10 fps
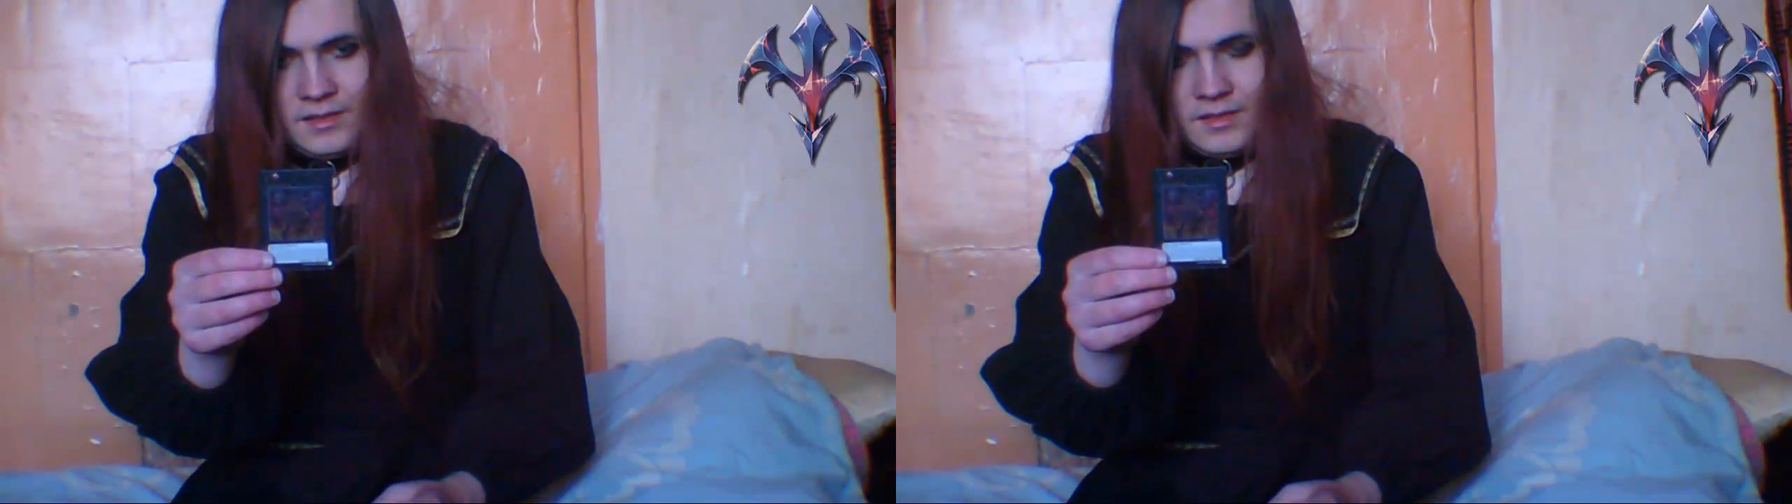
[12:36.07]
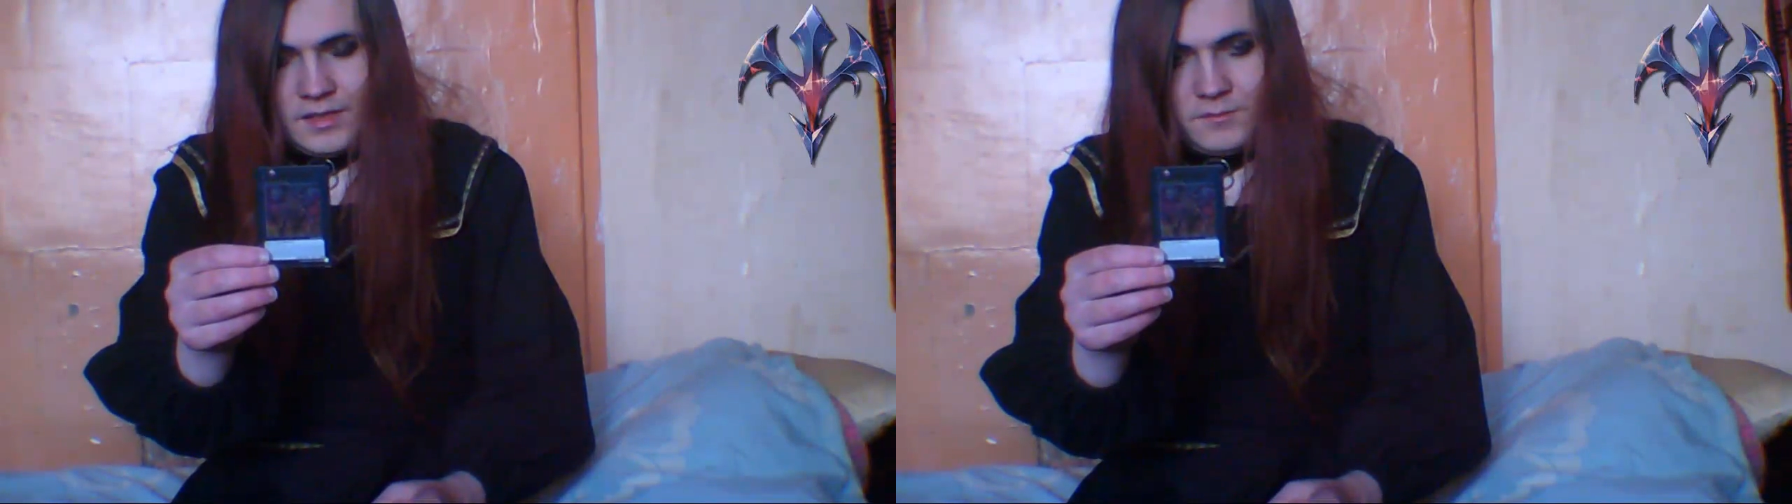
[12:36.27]

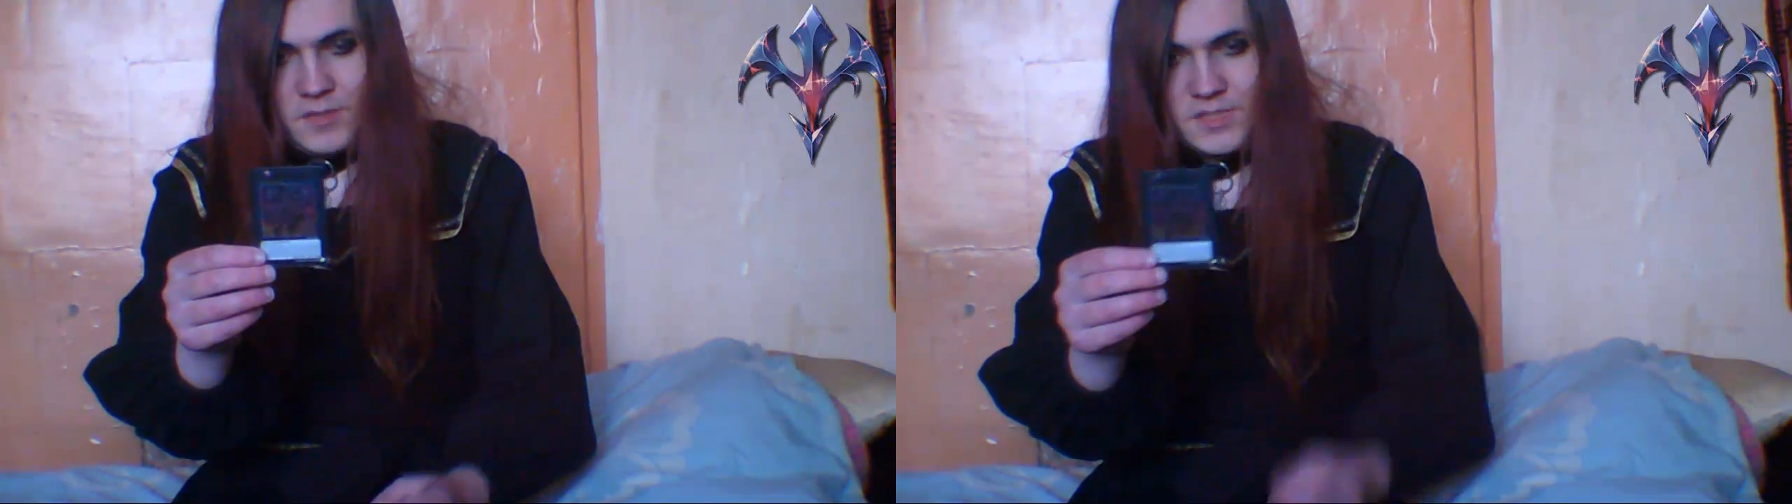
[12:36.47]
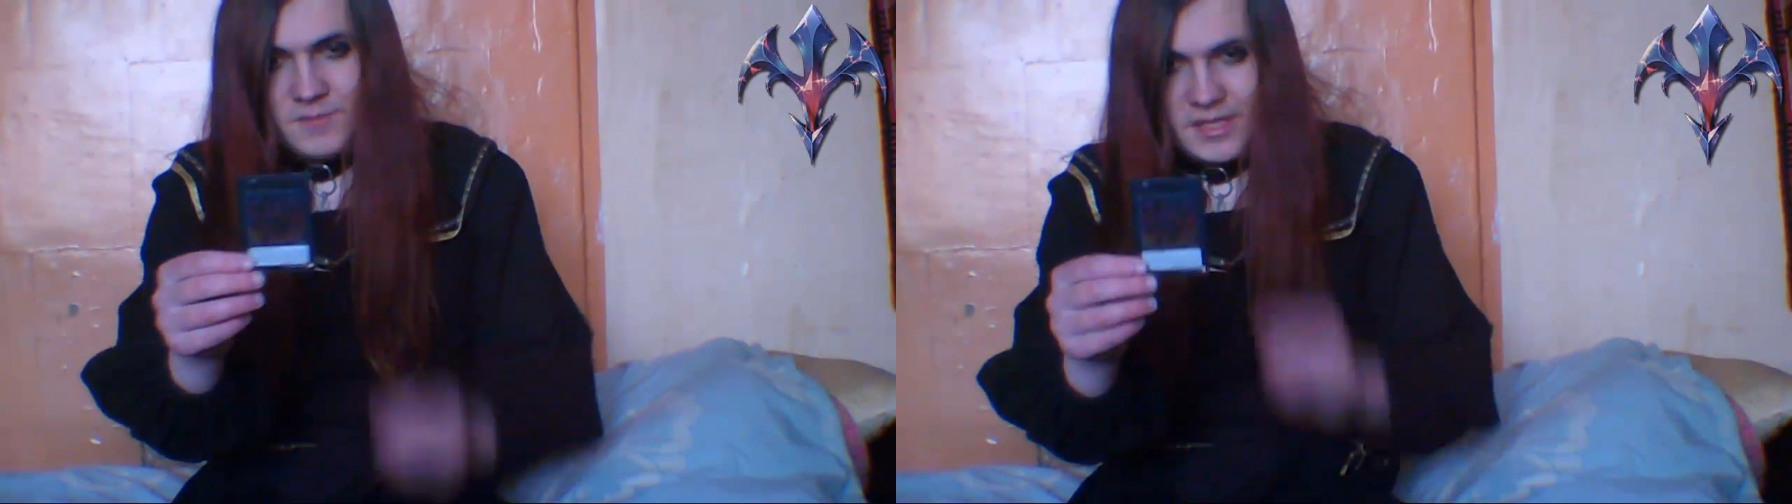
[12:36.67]
was
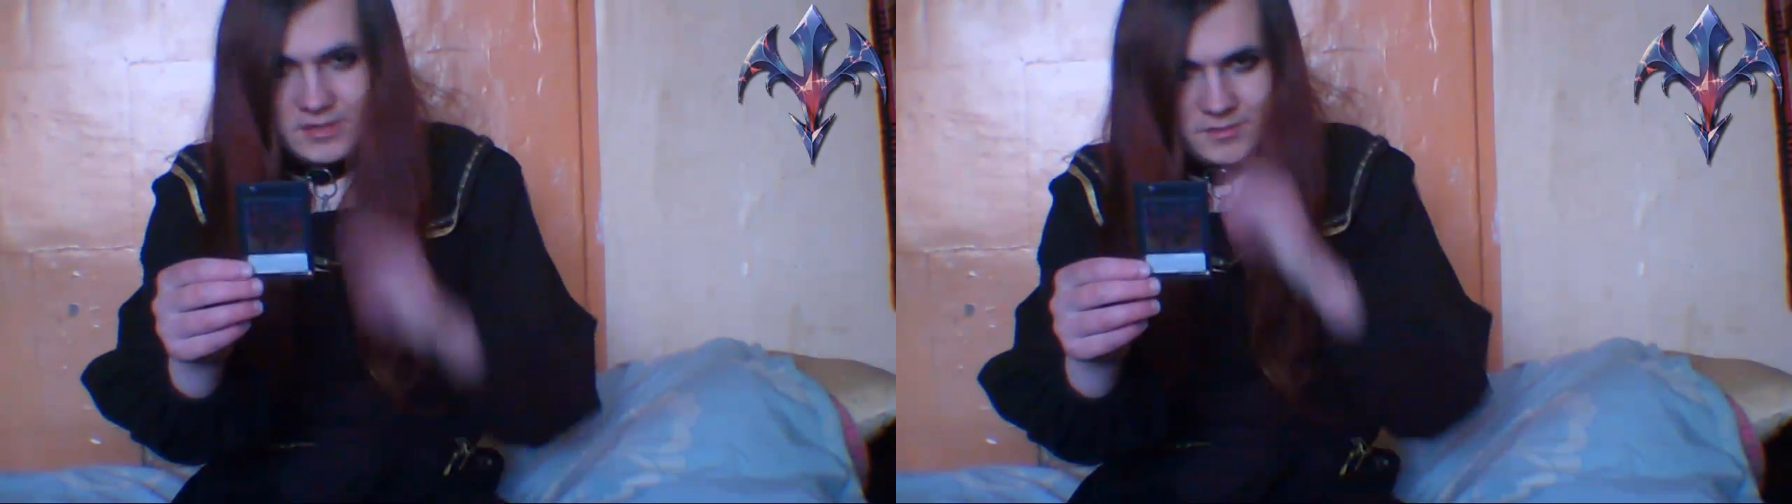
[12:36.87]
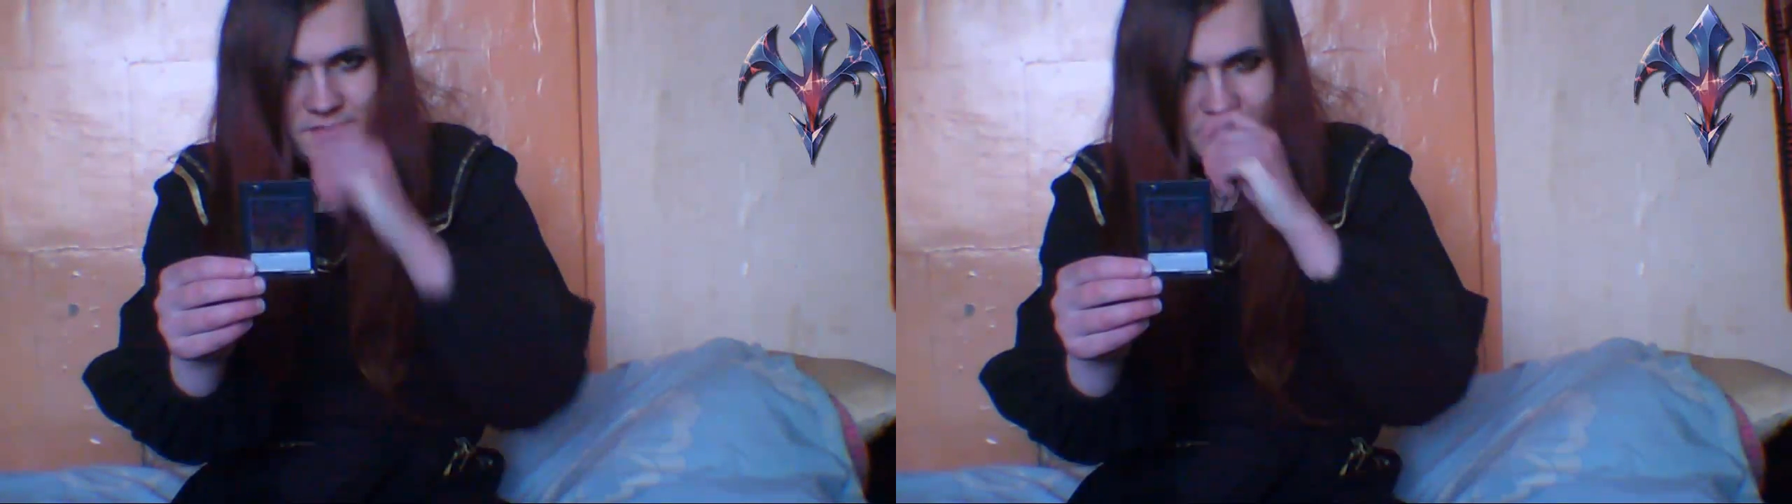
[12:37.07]
meant to
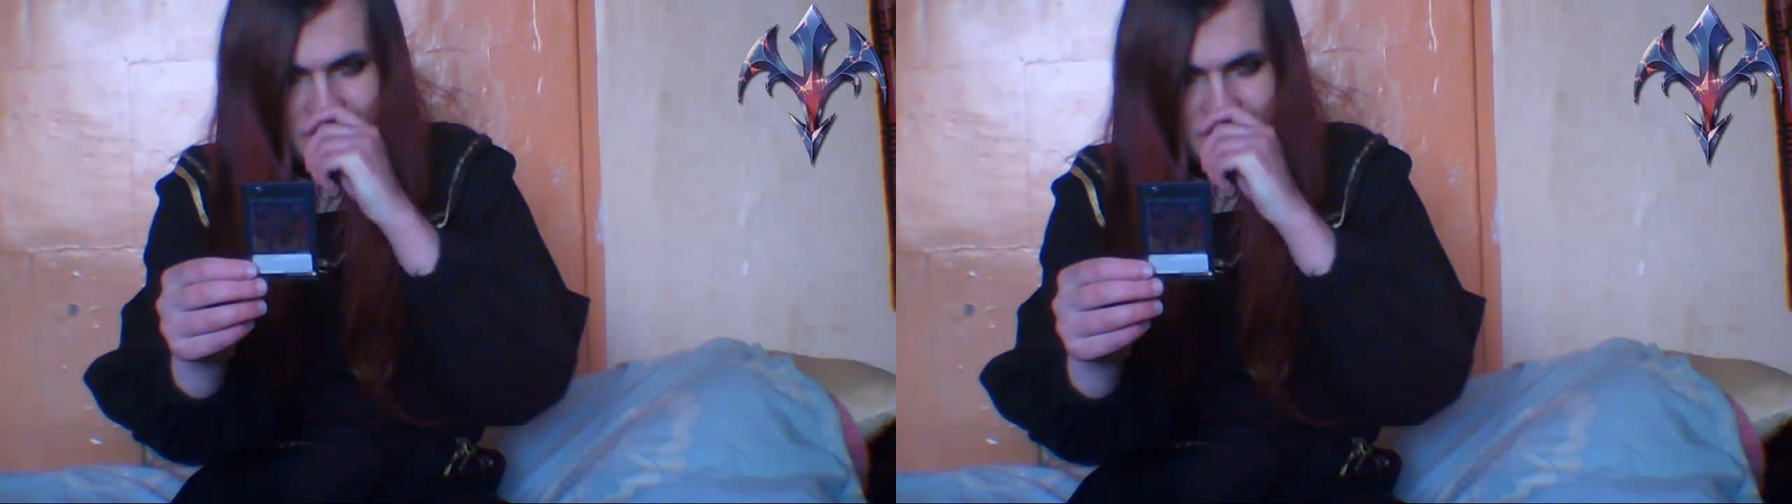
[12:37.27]
be a